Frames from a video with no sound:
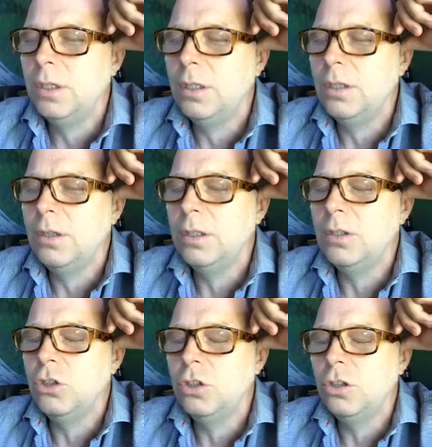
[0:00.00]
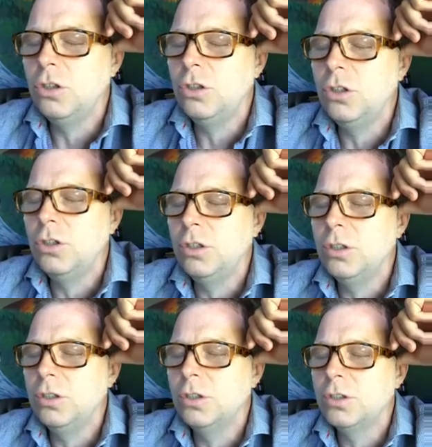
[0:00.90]
in the
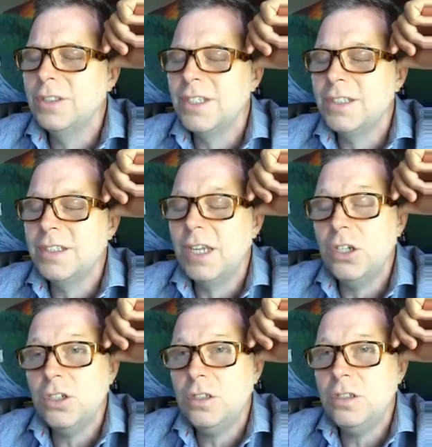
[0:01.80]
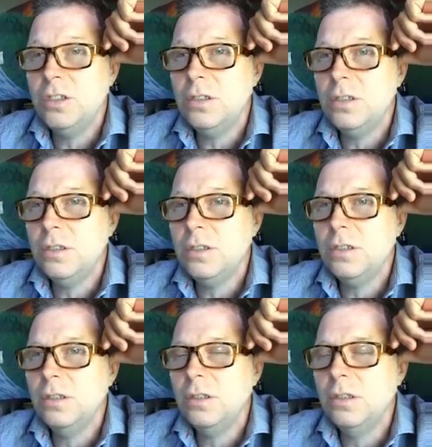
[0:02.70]
sensations
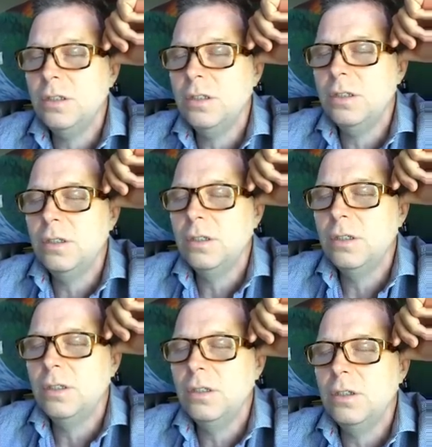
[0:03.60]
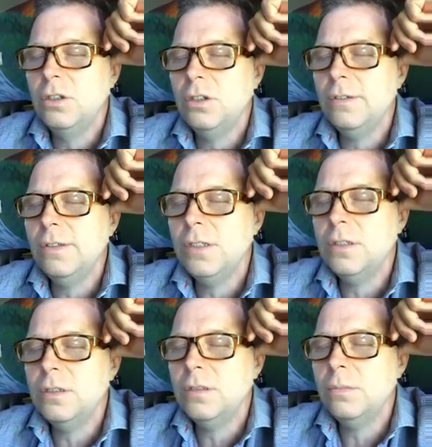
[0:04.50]
in the nervous
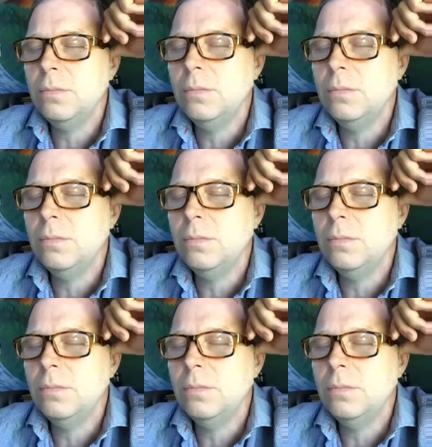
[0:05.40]
system.